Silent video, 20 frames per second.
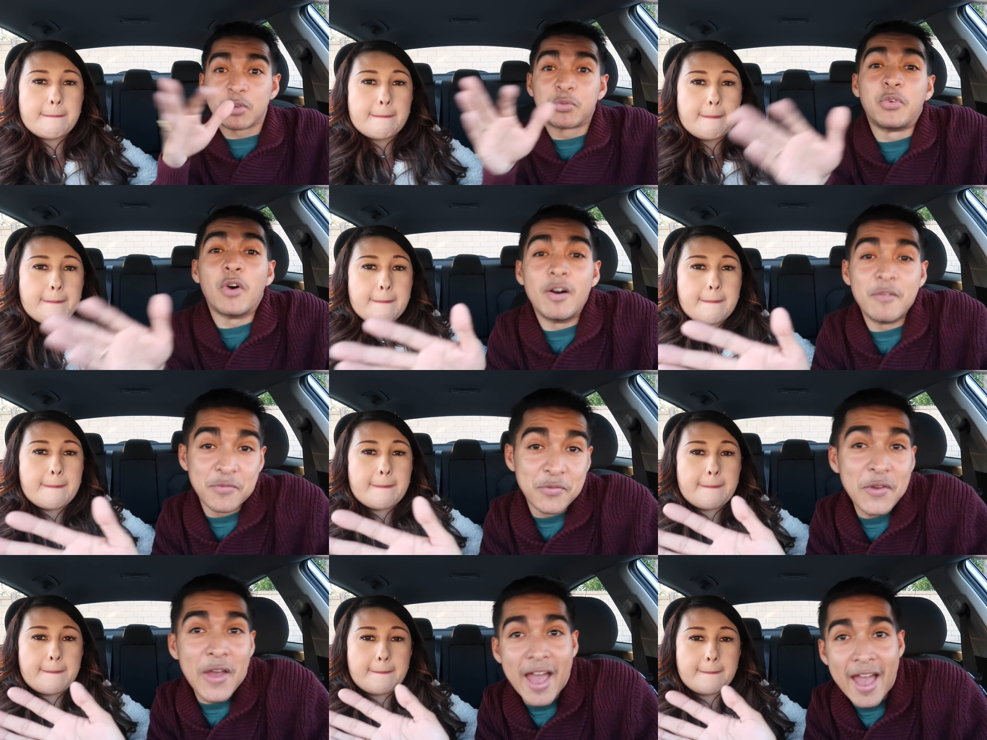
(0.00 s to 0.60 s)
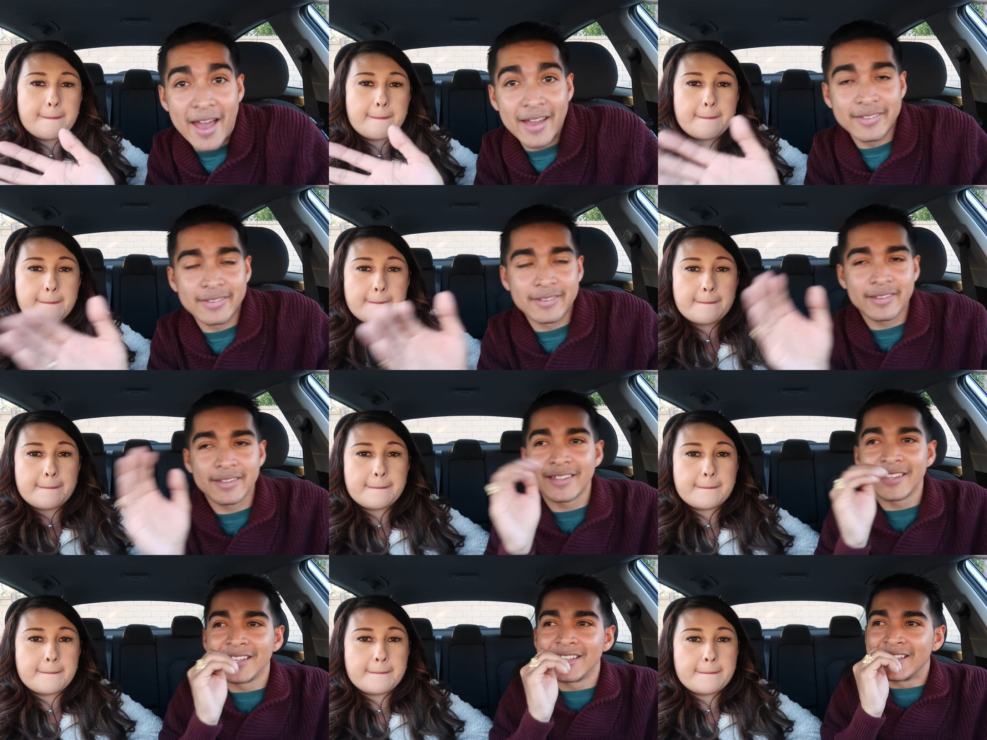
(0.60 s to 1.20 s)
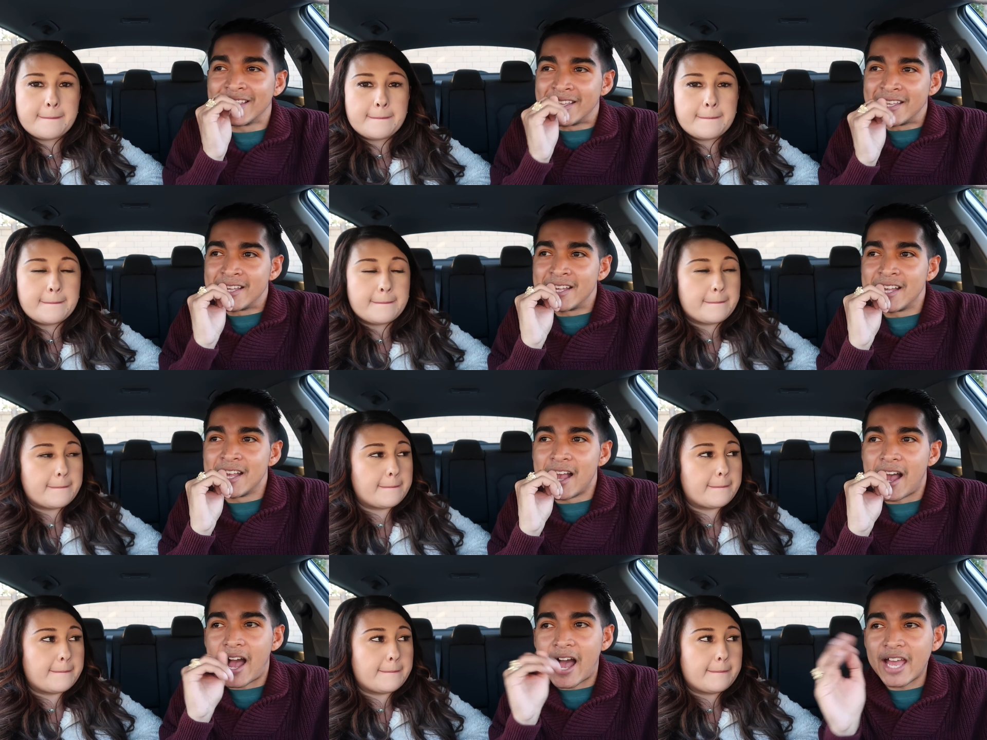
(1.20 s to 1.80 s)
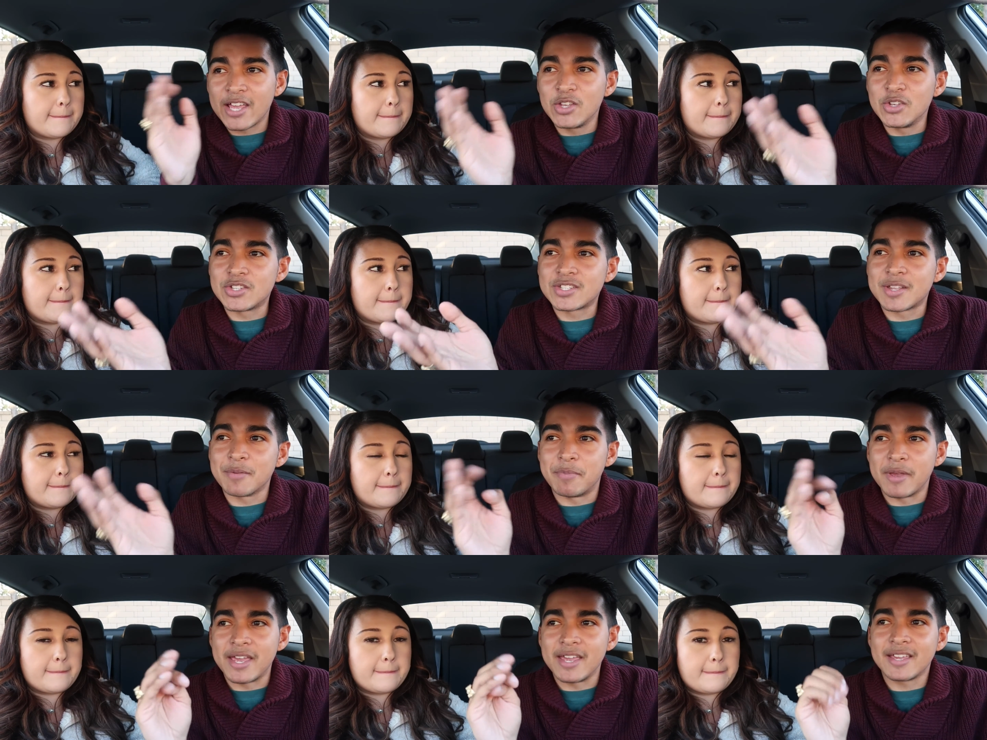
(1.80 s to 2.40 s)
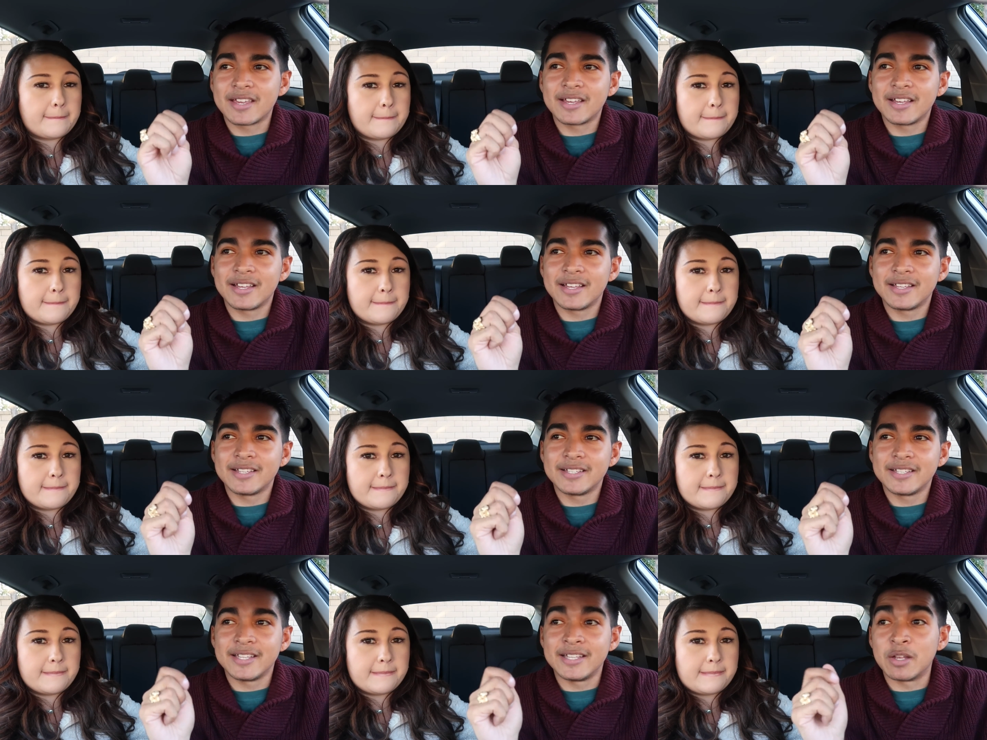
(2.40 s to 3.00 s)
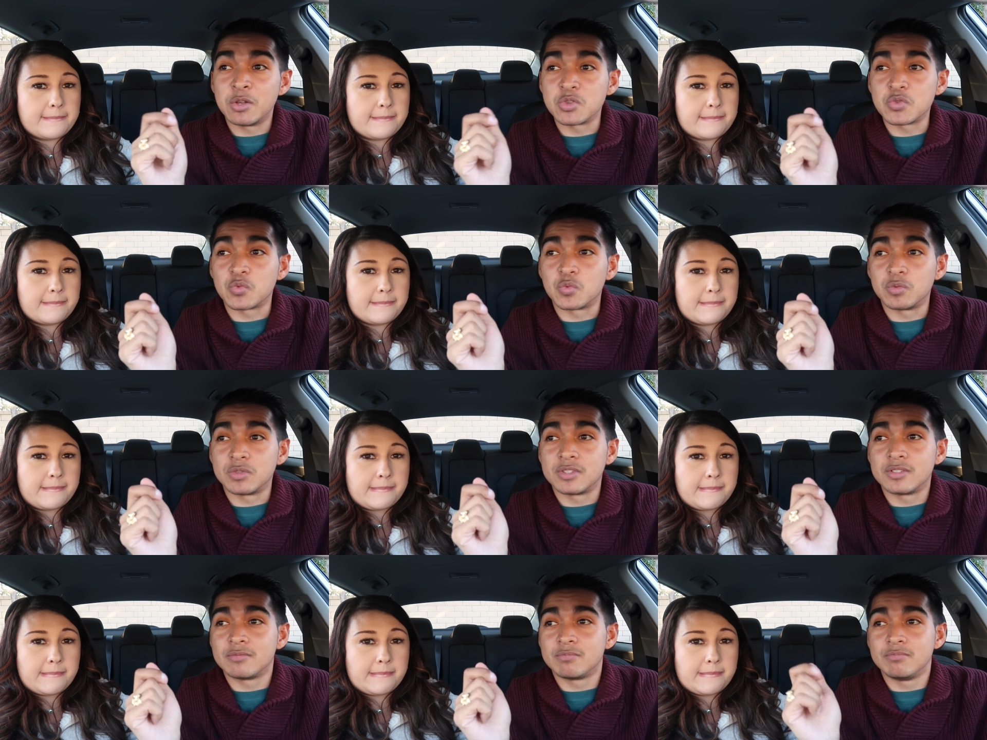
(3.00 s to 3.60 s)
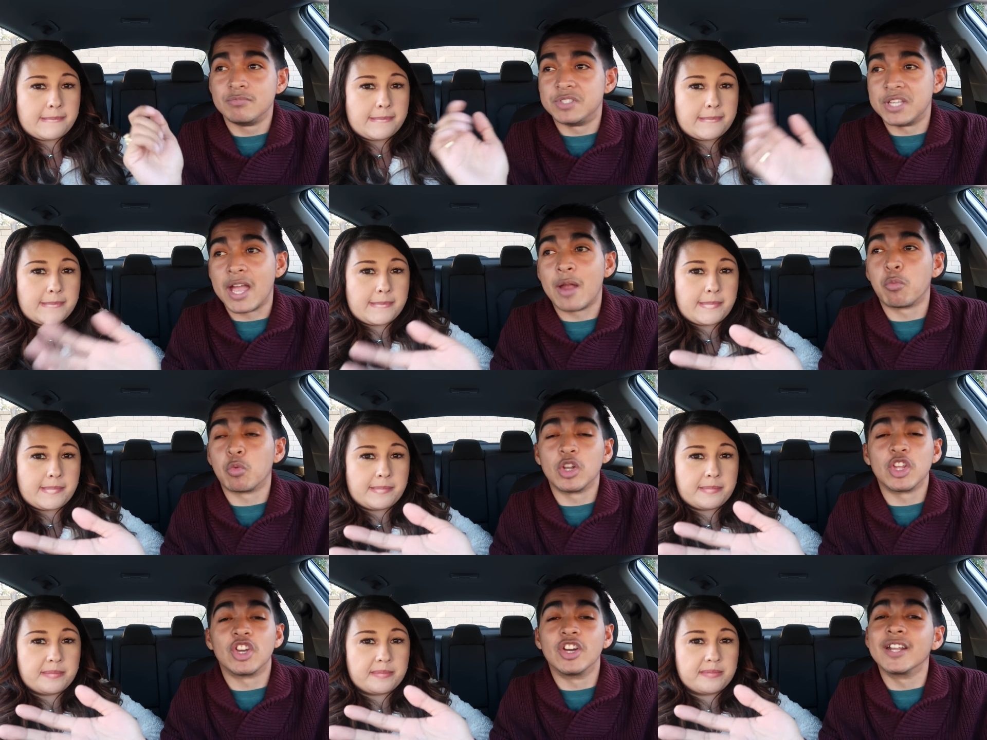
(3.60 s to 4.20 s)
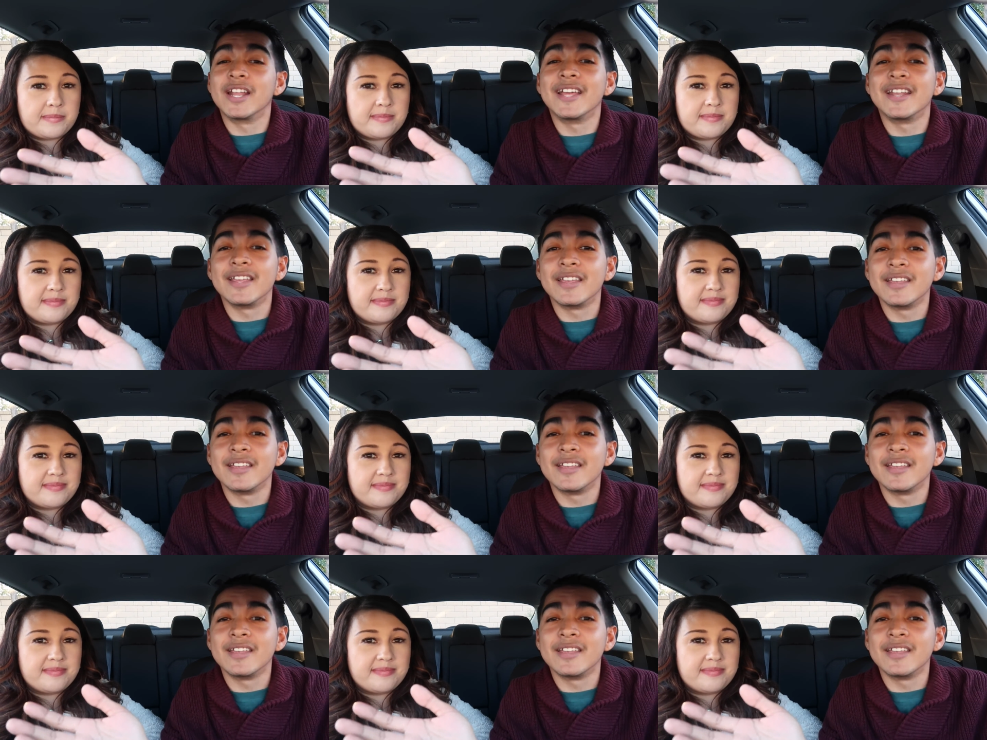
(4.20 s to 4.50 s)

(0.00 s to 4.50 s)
Speaker 1: but fun fact, I used to bake and I was damn really good at